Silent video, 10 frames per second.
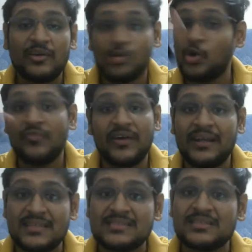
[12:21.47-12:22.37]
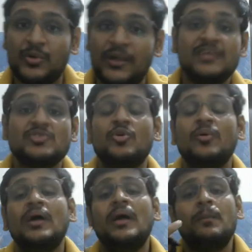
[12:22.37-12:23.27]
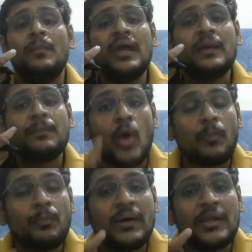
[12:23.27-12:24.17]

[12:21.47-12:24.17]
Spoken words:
Don't forget this, okay? So make proper